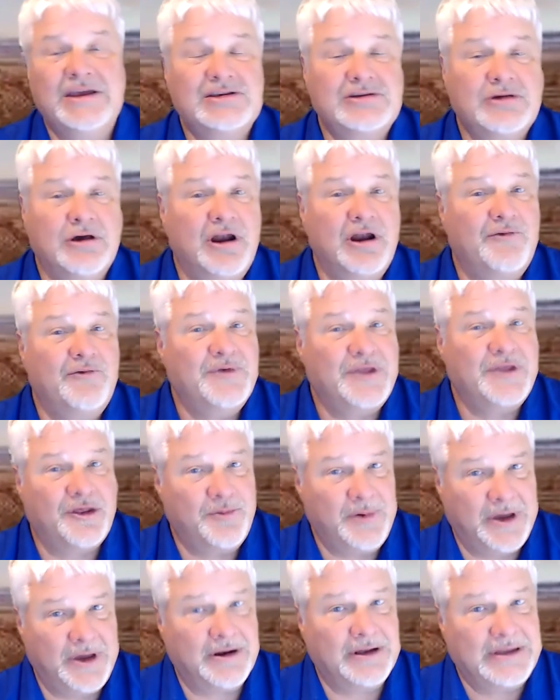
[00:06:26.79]
you start off with a
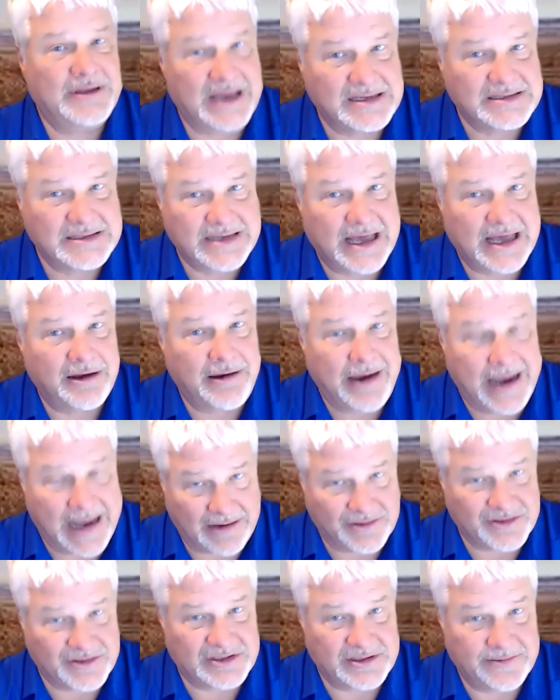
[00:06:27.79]
three hundred thousand dollar
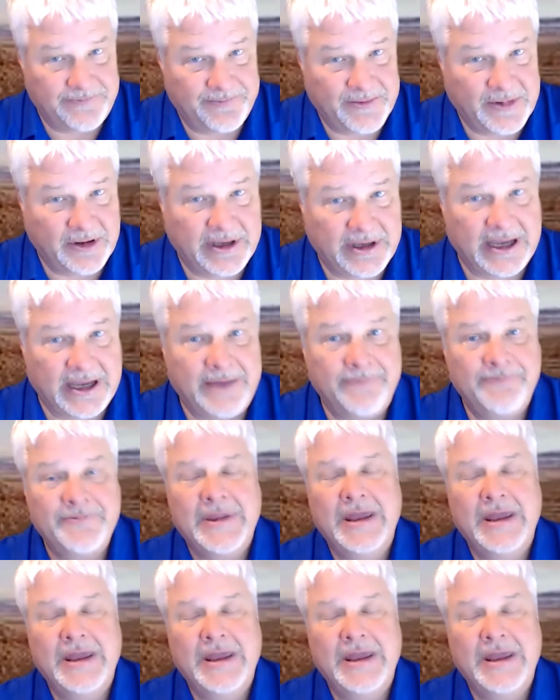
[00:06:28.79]
house. Okay